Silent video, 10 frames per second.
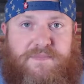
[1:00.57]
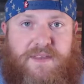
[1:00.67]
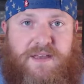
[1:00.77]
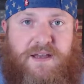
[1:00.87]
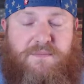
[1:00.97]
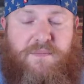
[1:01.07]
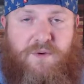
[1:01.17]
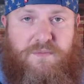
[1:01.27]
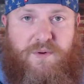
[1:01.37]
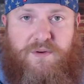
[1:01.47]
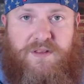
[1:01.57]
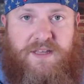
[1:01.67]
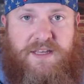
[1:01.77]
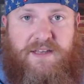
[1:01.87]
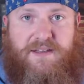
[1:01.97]
uh, more
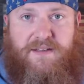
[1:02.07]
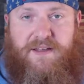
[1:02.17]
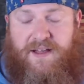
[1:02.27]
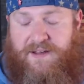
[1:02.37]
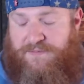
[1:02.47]
importantly, uh,